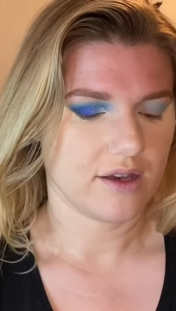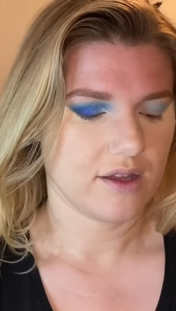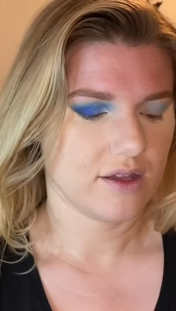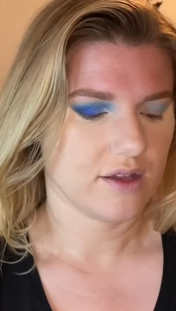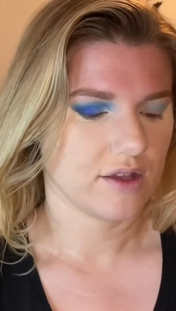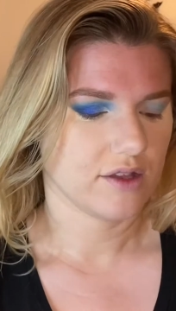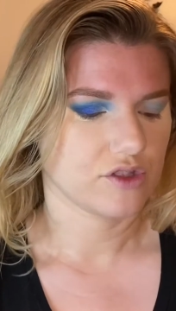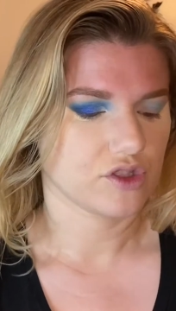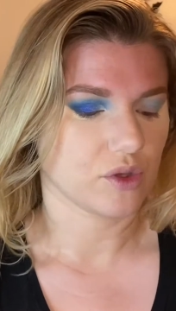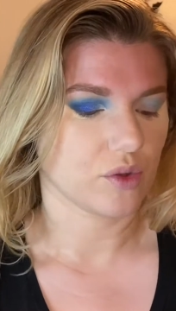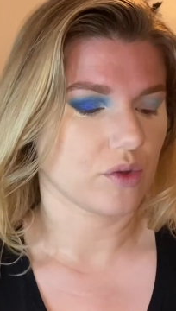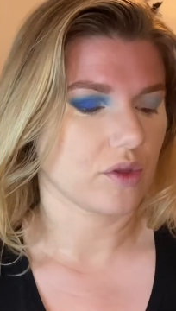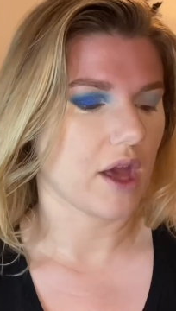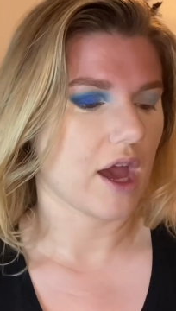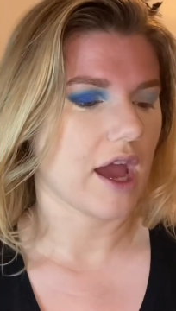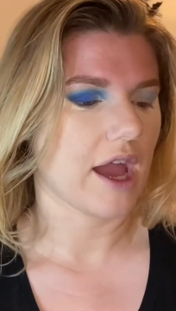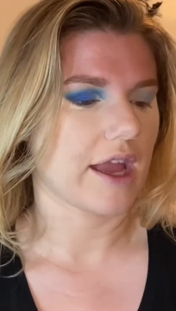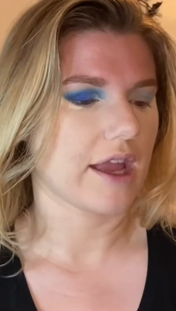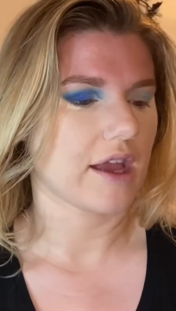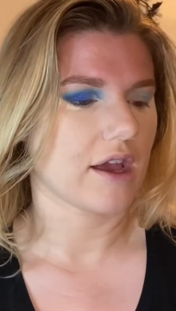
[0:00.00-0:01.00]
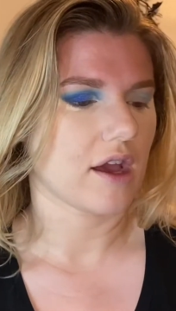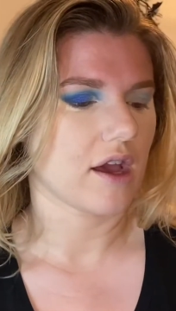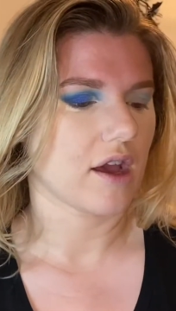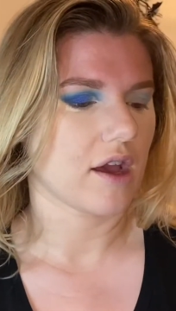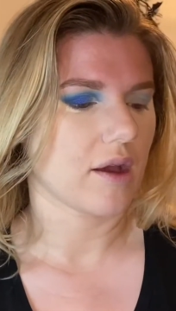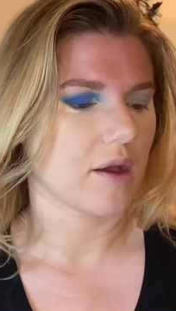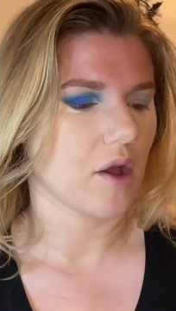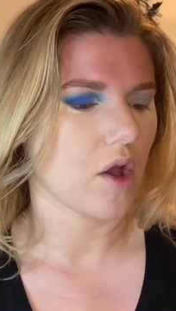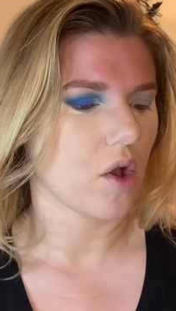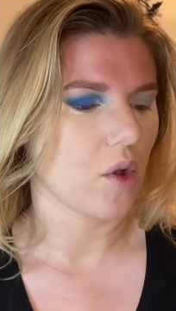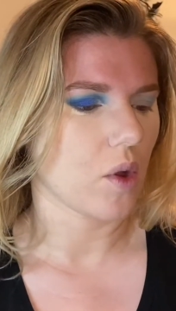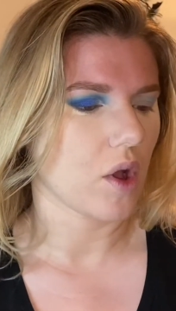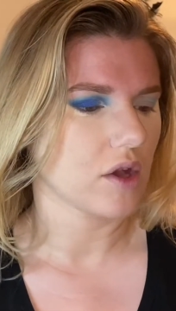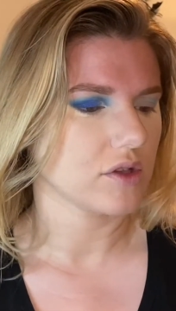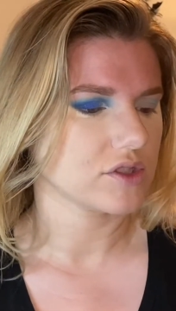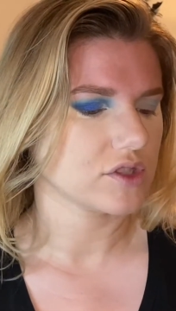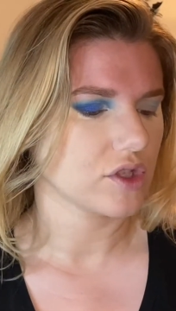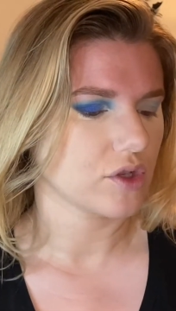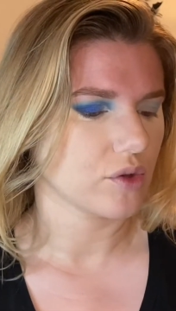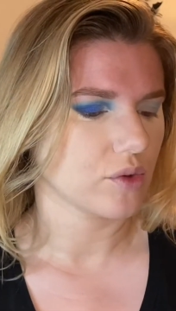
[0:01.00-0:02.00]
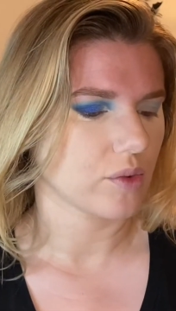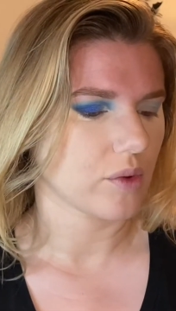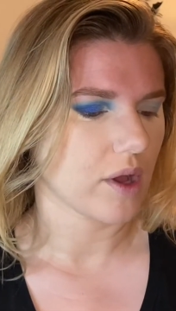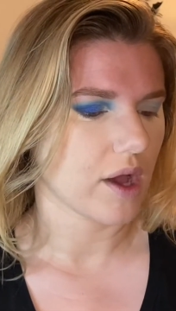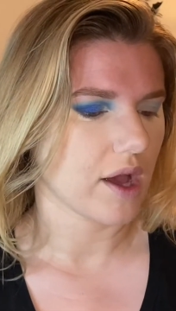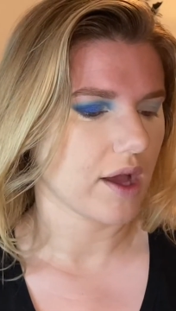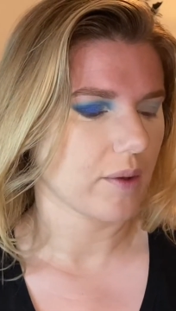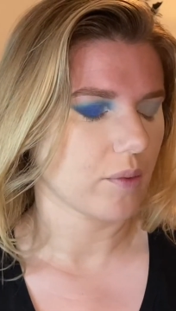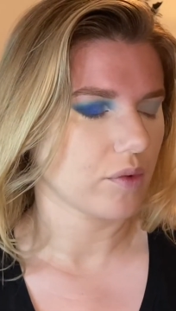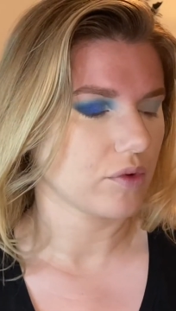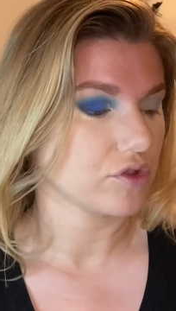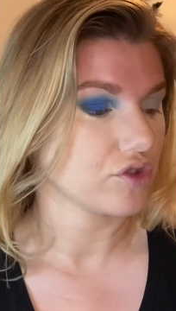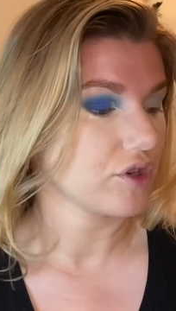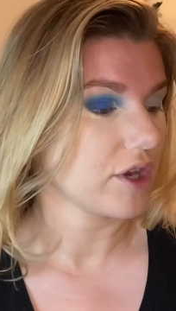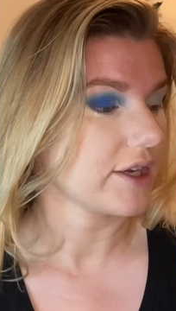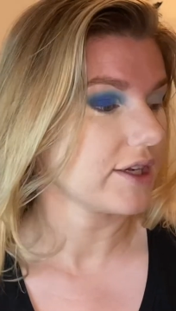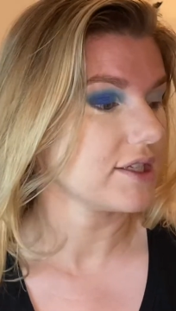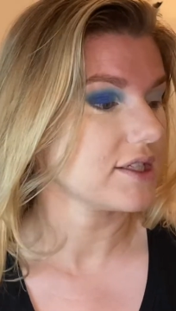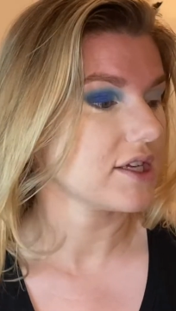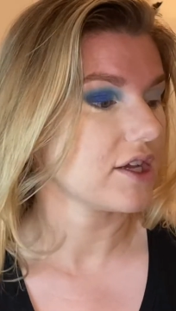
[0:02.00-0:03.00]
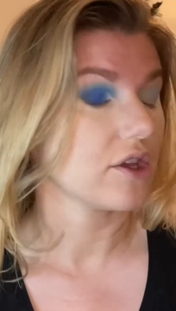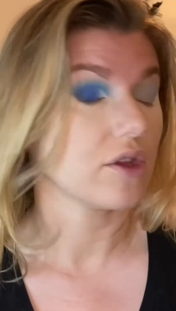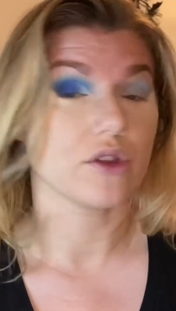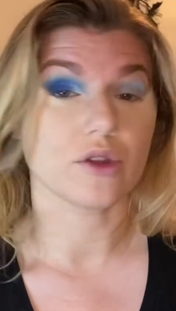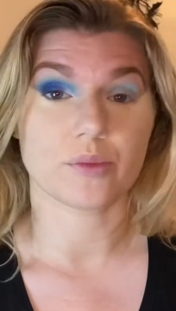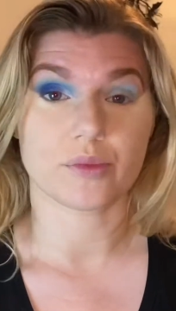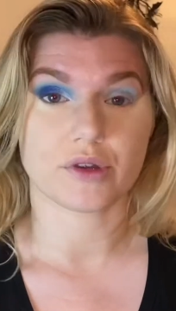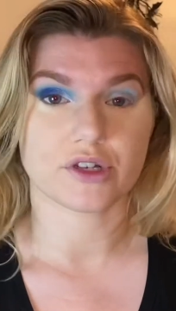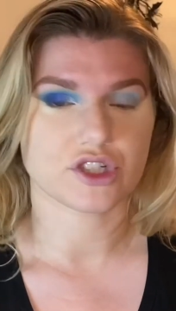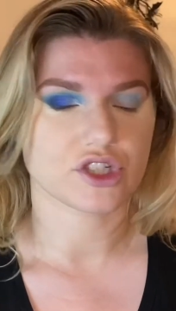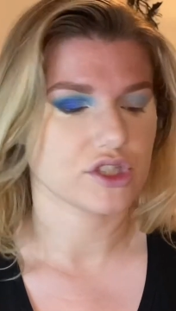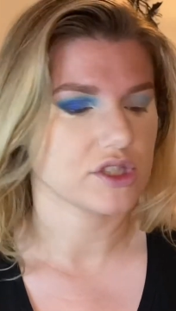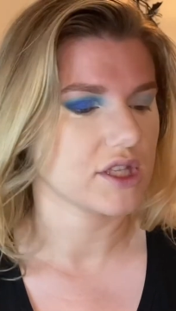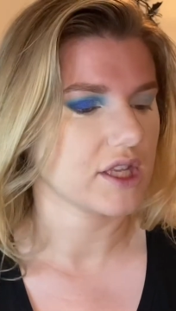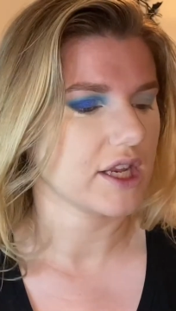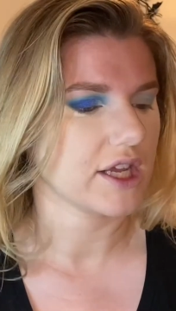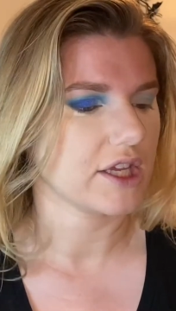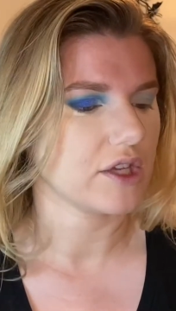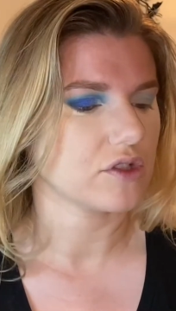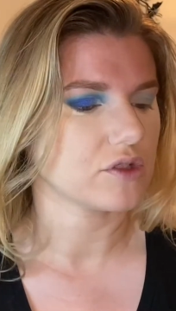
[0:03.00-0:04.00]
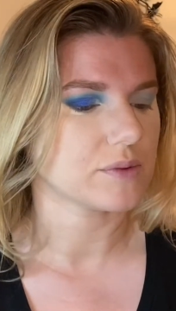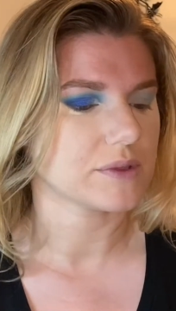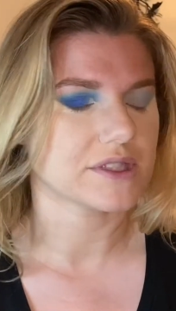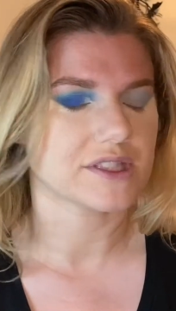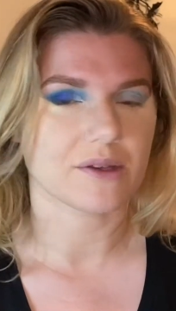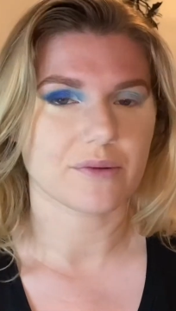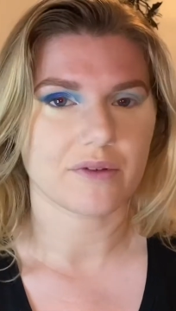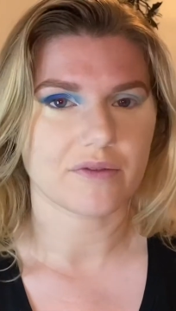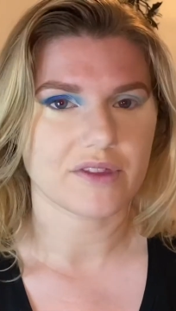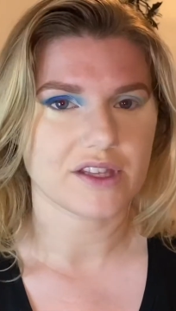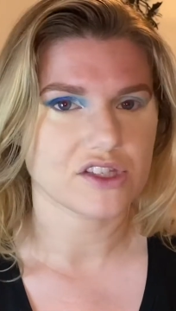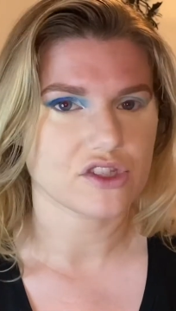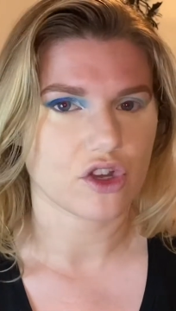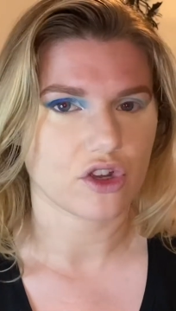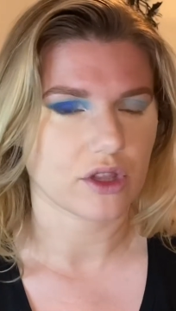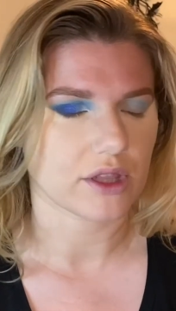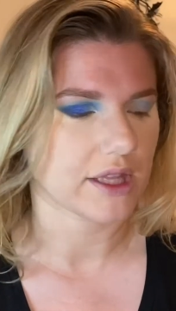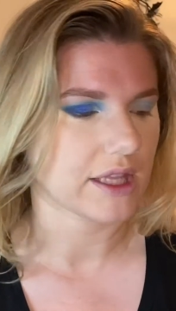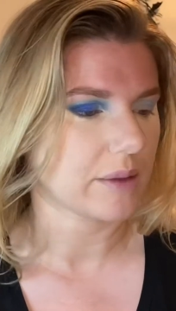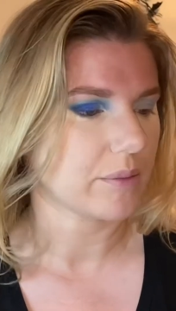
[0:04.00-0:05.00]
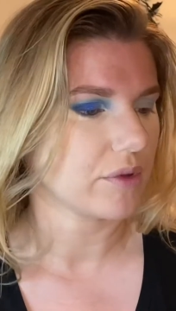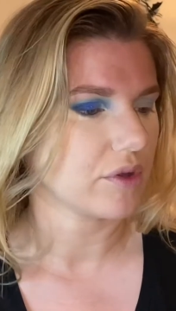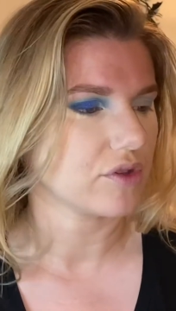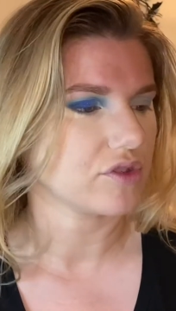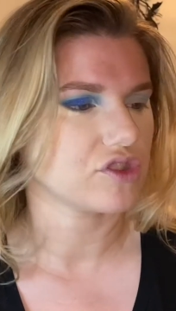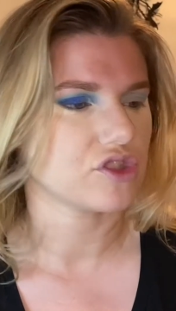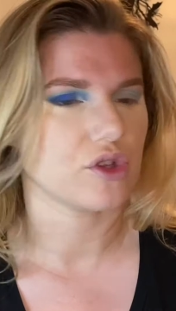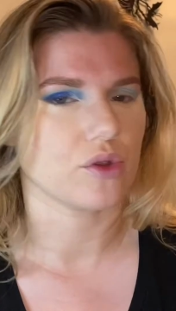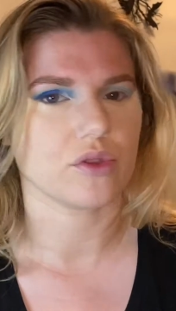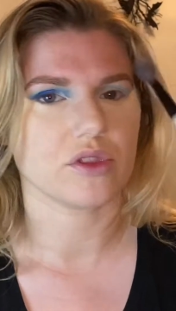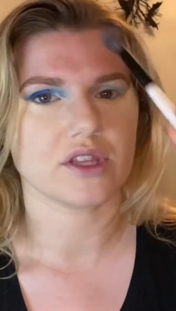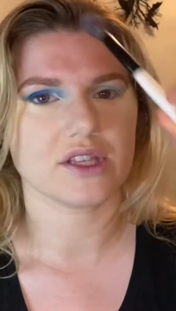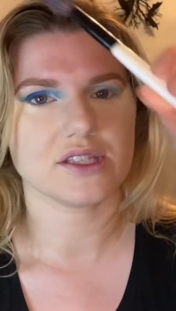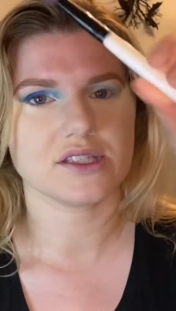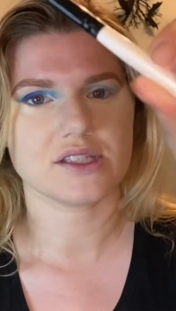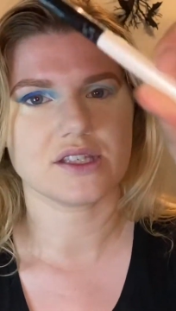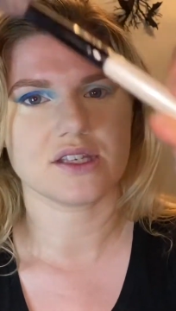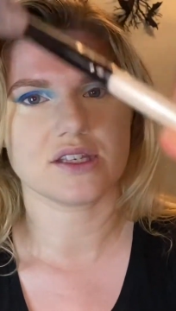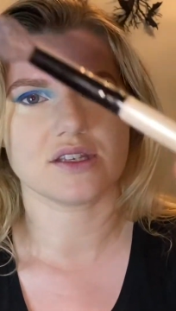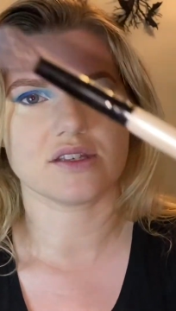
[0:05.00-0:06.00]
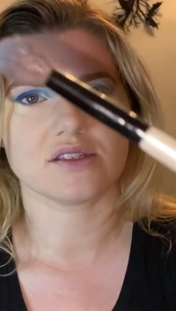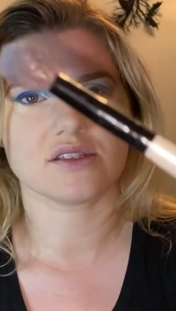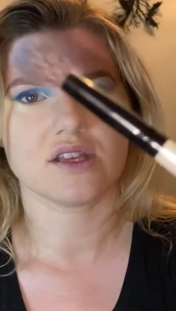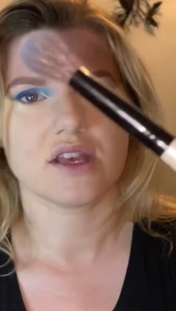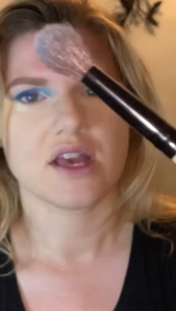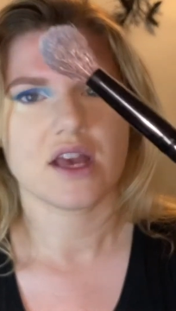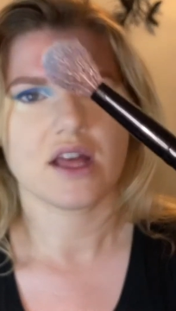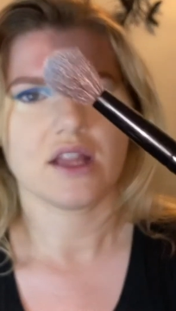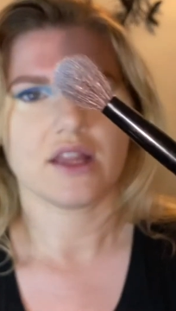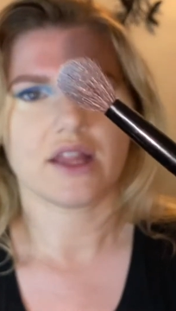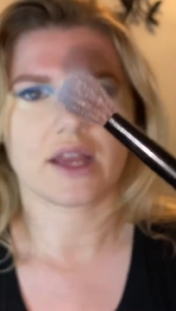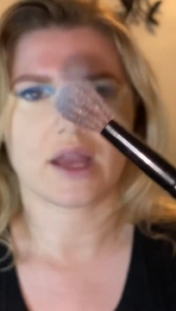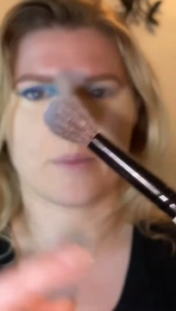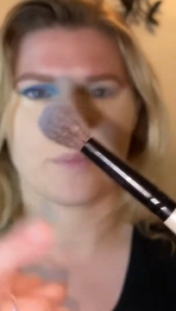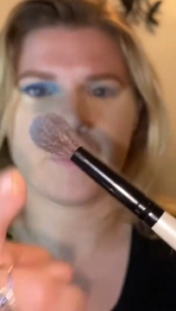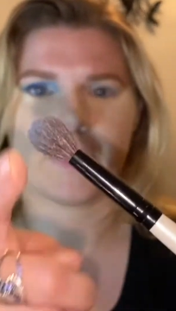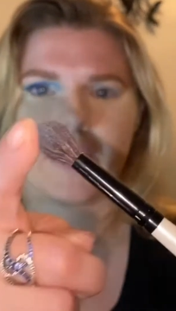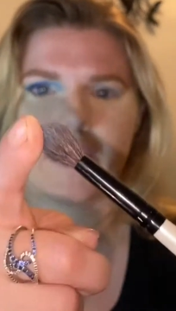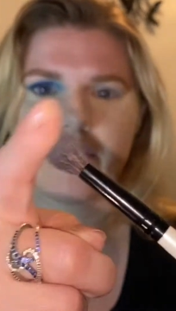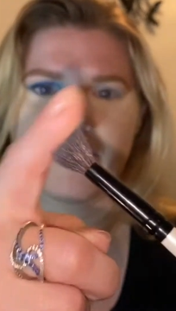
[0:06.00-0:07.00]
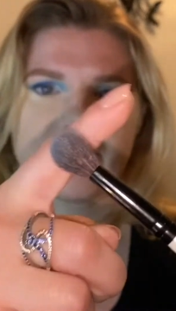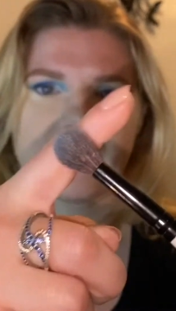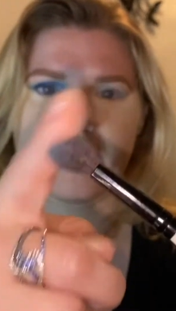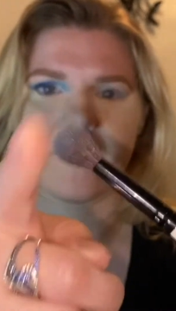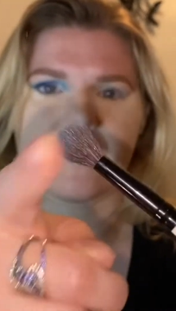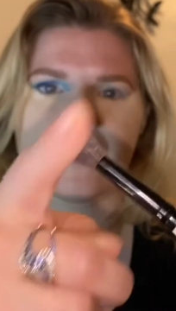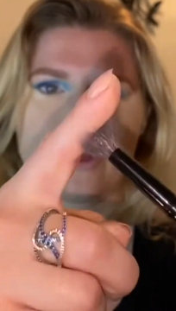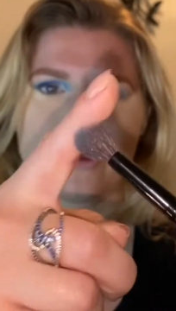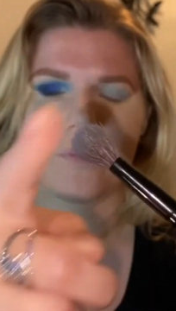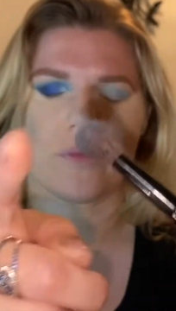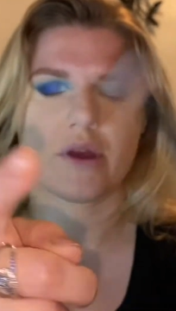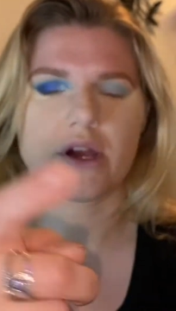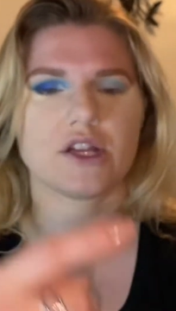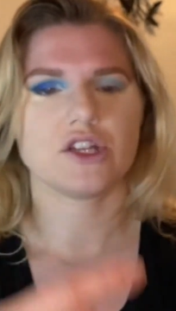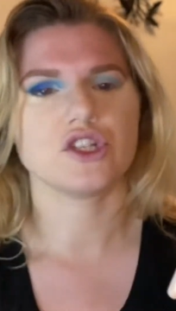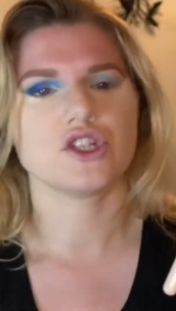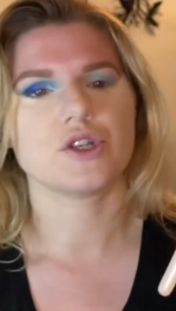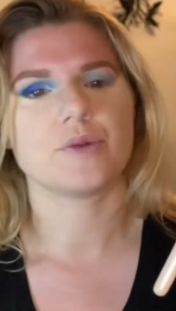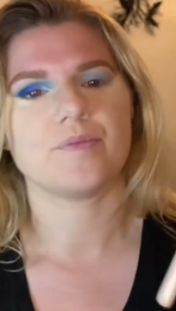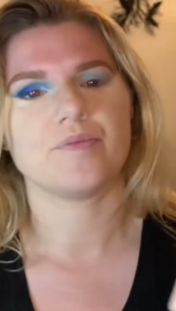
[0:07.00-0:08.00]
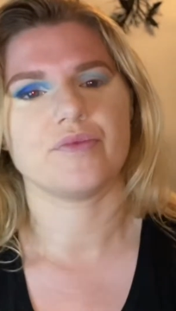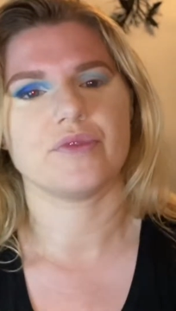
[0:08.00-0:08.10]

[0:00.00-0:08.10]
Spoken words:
So also I will try to tell you the brushes that I use, but some of these aren't labeled. So this is like a big fluffier brush.